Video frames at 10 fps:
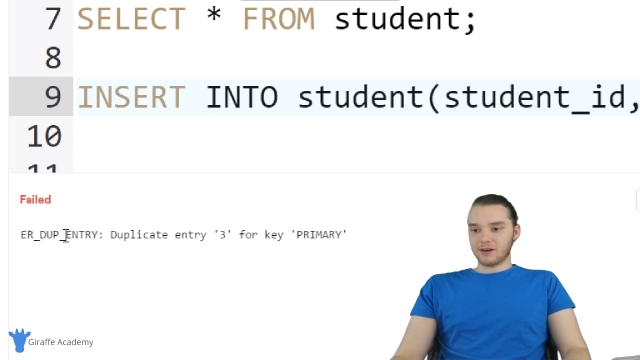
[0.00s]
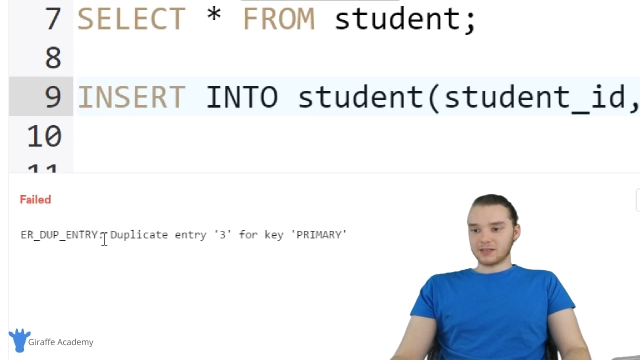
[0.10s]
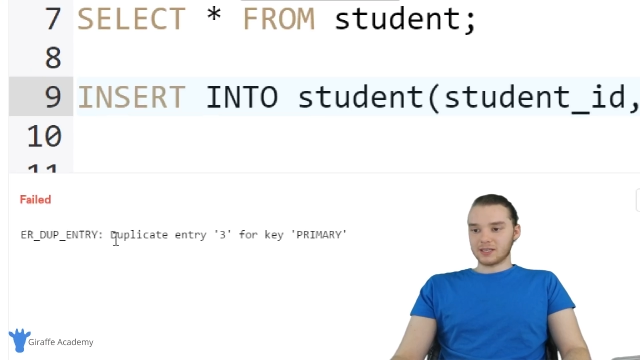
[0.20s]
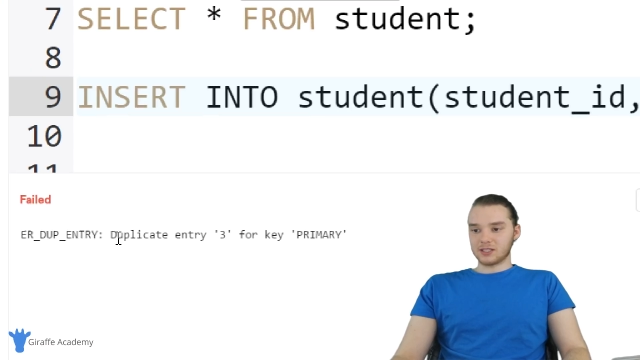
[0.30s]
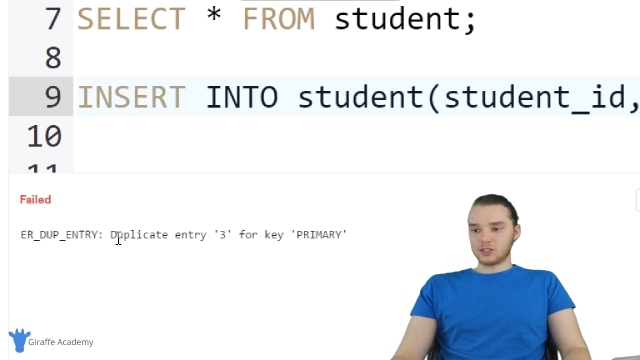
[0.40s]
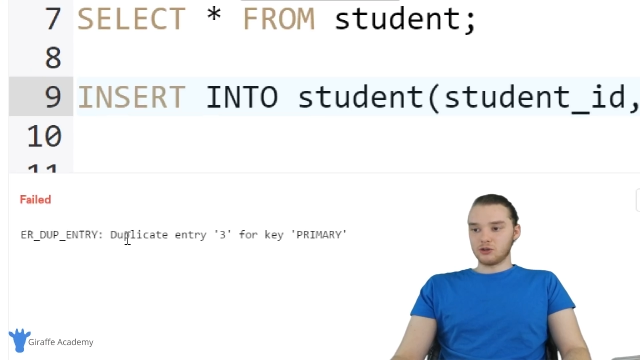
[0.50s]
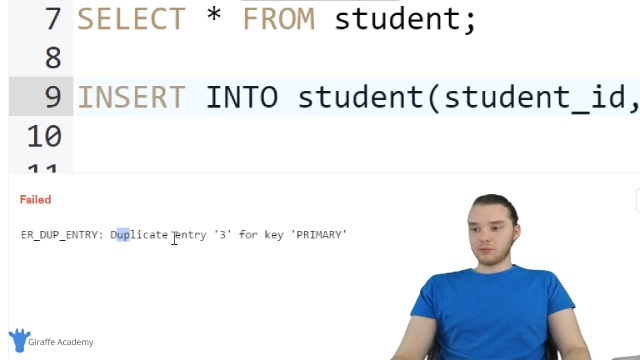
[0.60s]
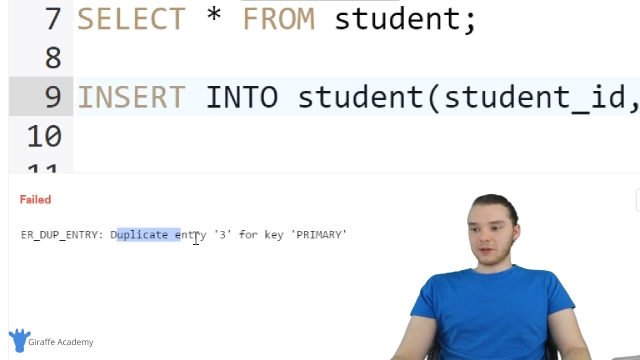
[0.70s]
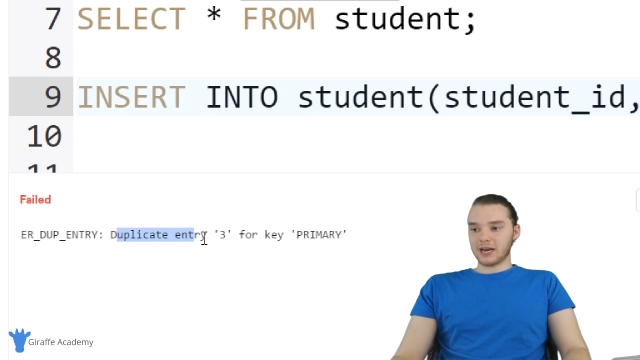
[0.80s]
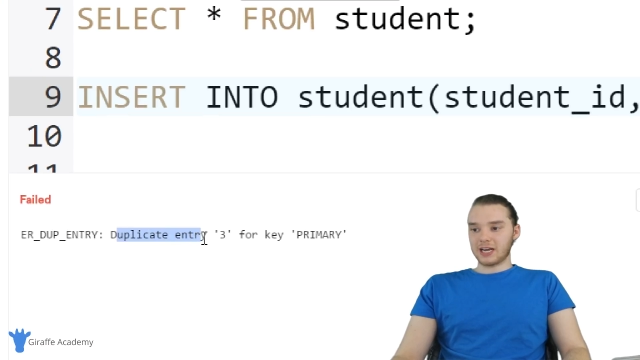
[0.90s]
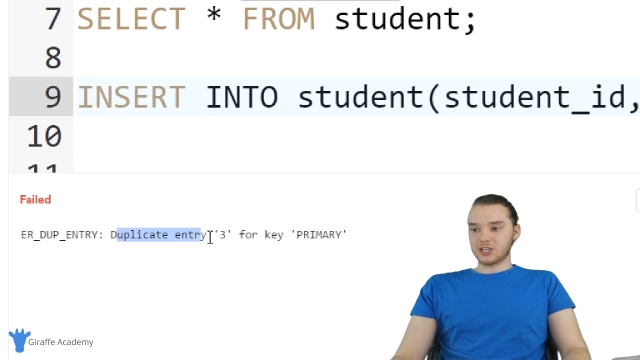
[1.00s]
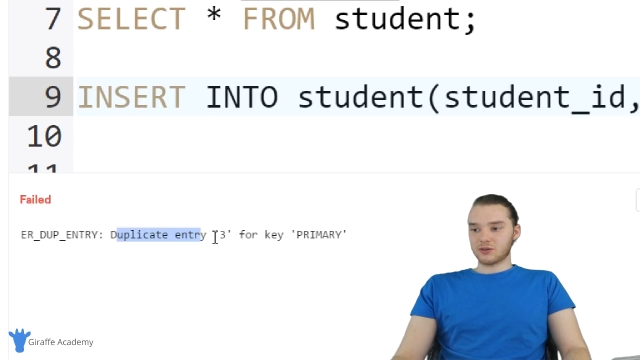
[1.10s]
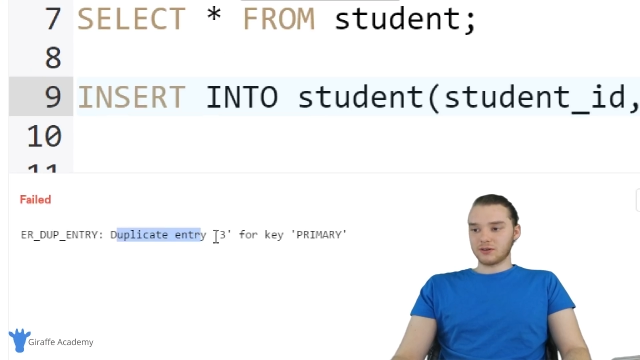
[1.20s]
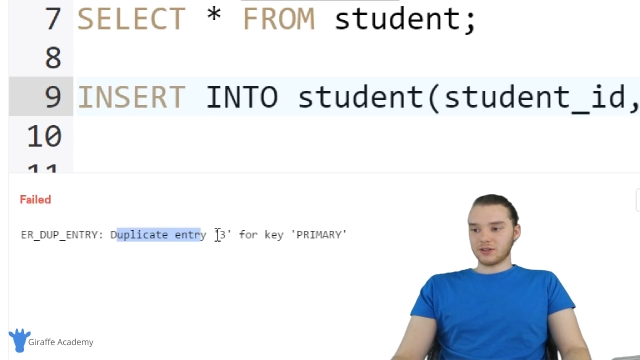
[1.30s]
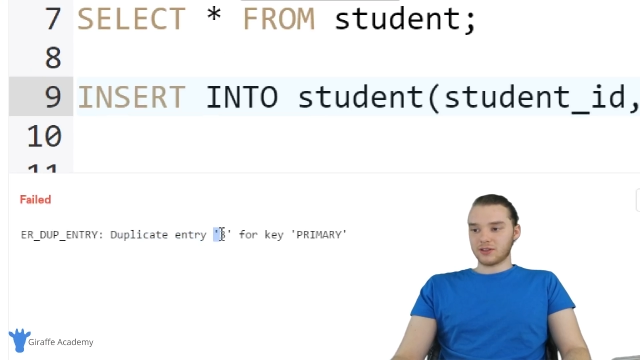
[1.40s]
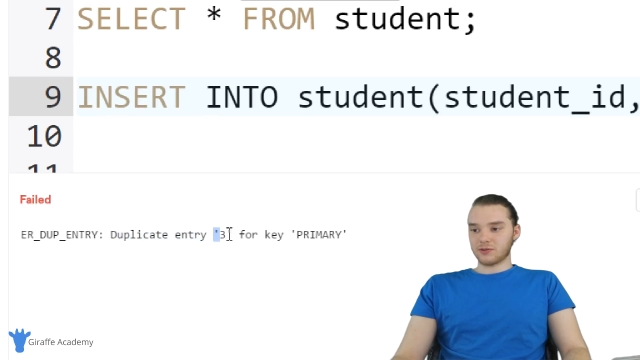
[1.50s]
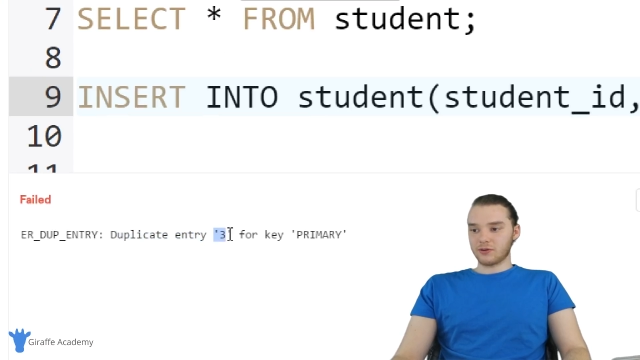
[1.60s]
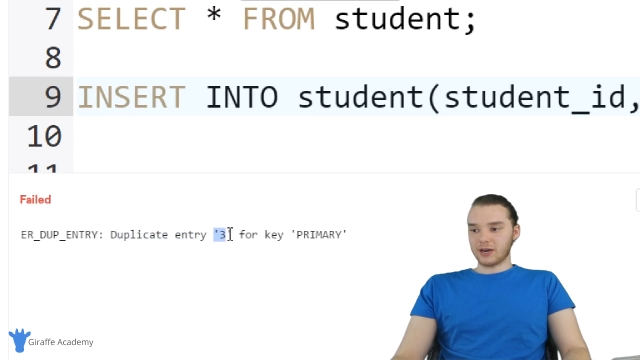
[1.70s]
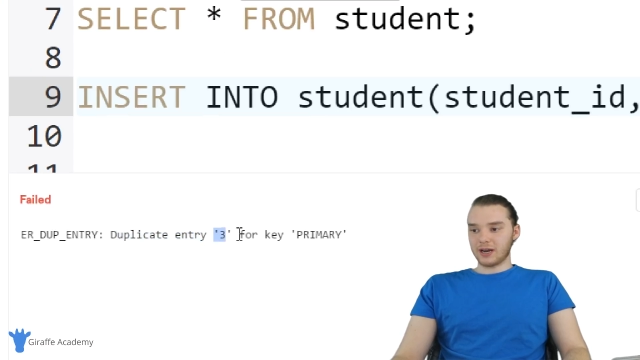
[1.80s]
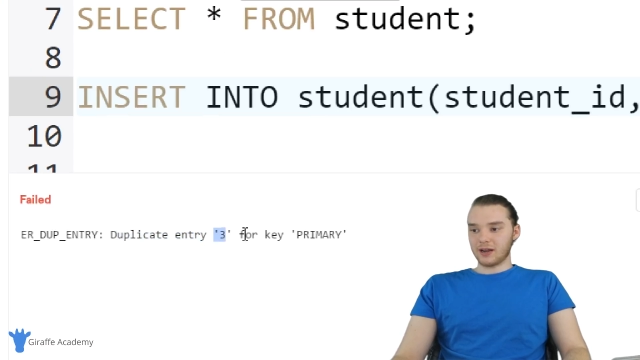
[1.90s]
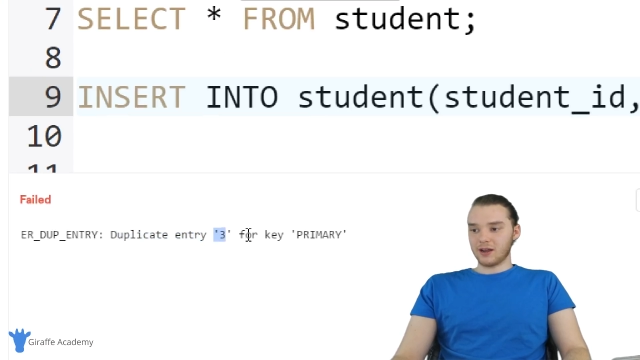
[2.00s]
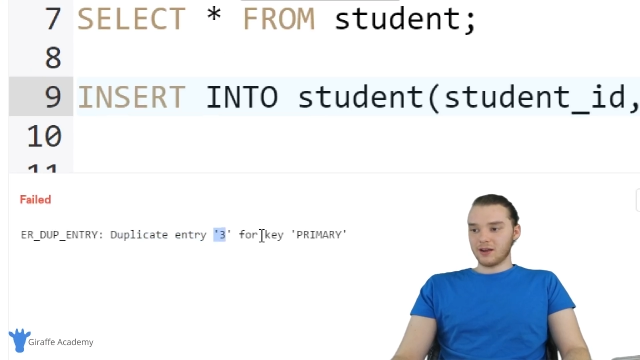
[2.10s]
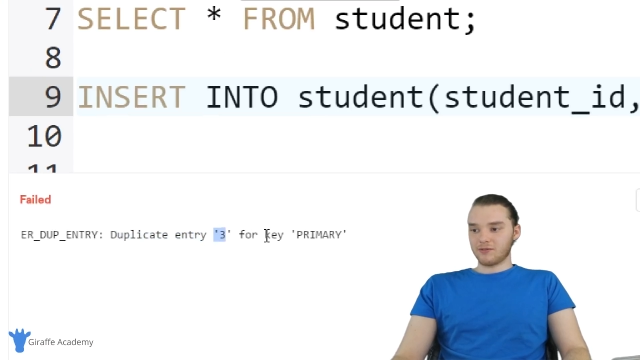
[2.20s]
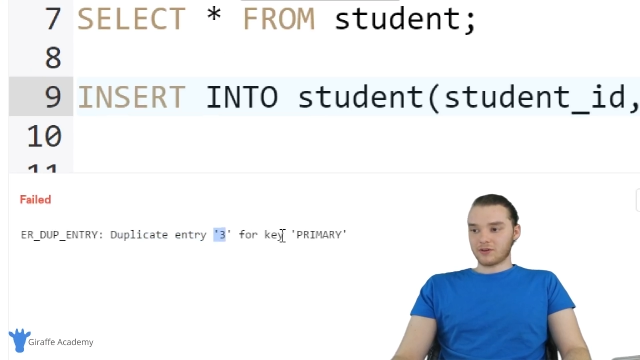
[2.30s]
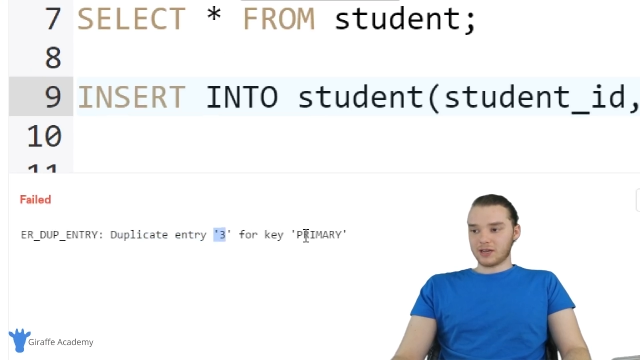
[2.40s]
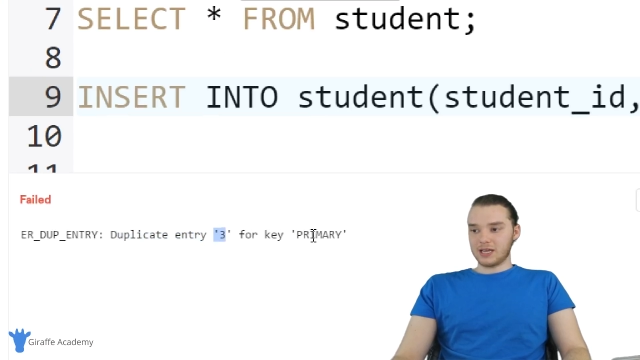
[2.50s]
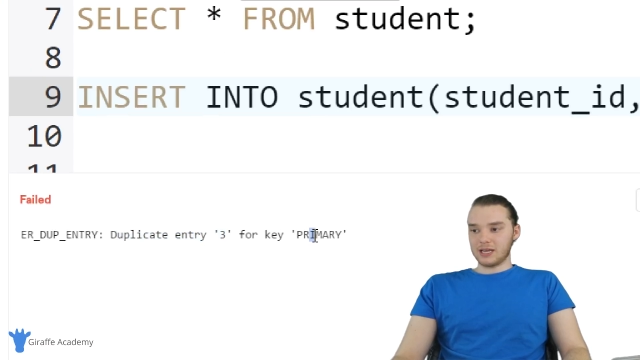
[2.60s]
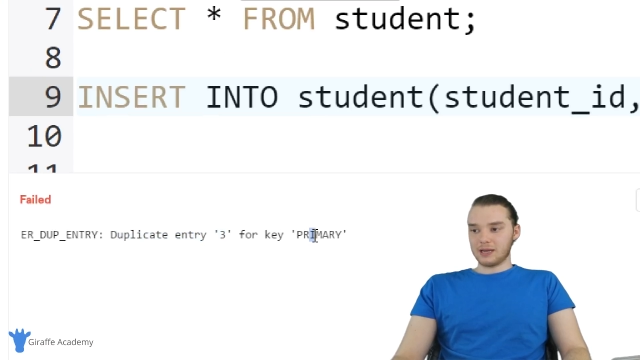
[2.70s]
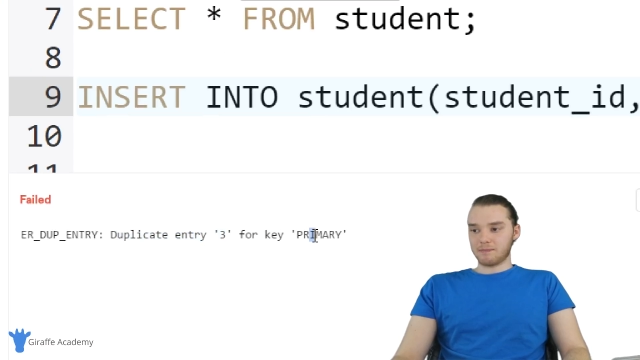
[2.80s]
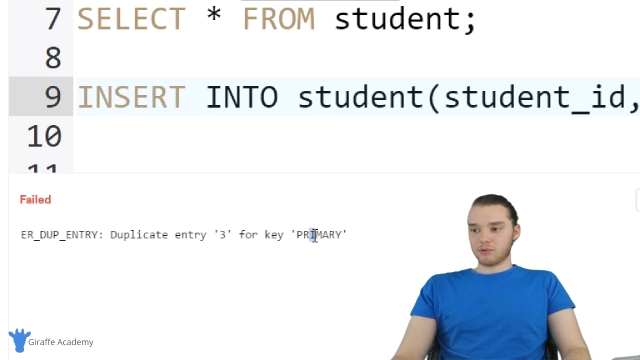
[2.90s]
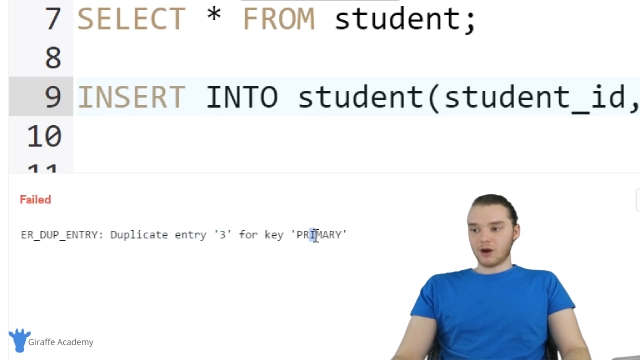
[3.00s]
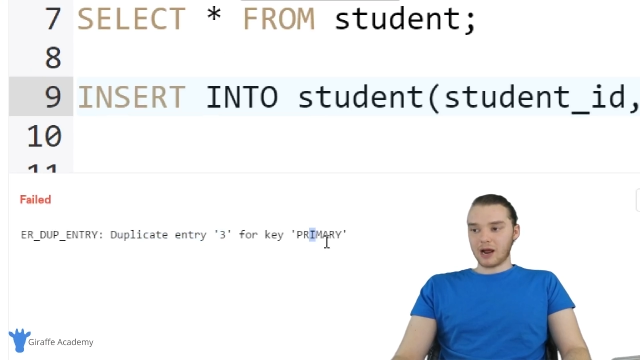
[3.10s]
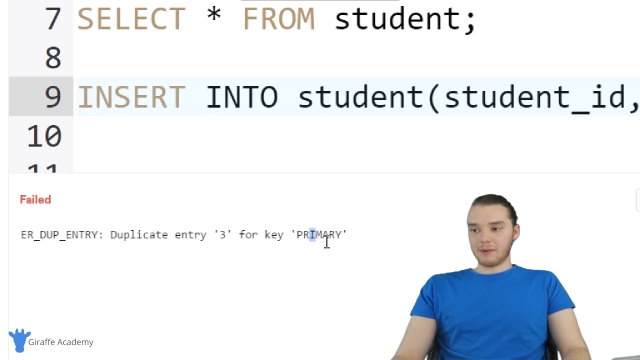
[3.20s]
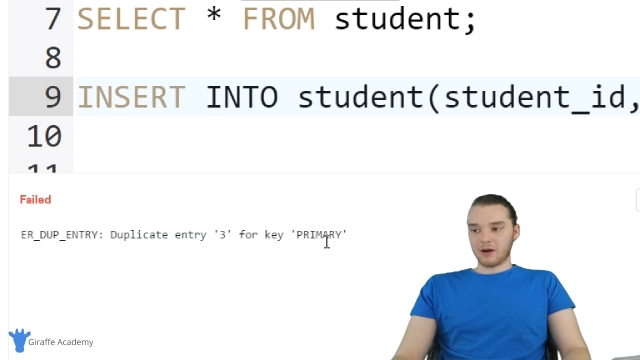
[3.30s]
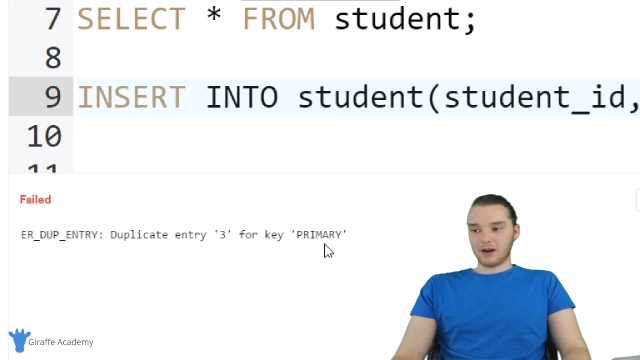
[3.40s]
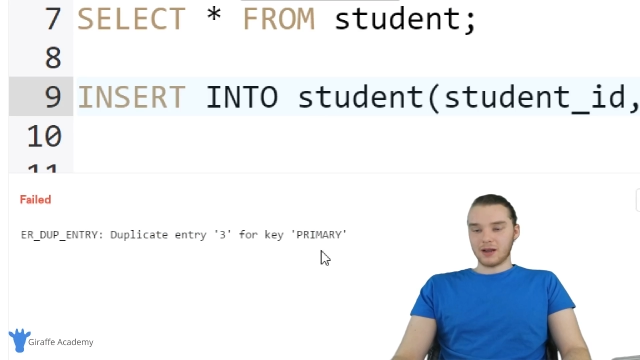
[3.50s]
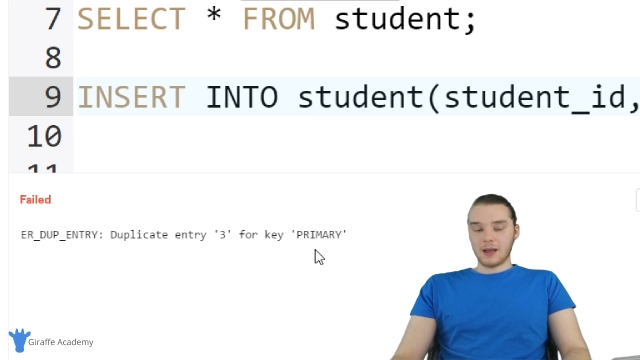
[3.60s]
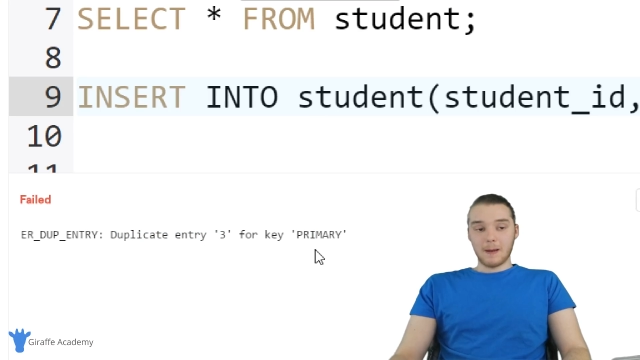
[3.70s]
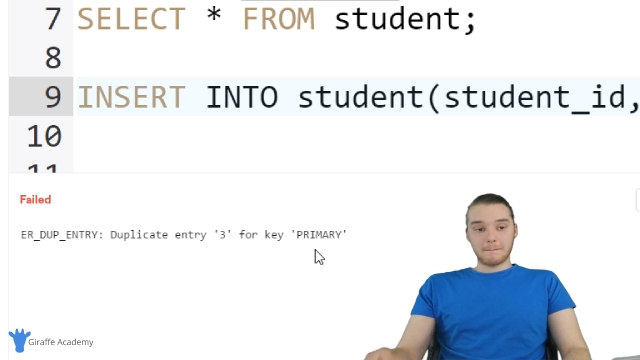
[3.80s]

It says duplicate entry 3 for key primary.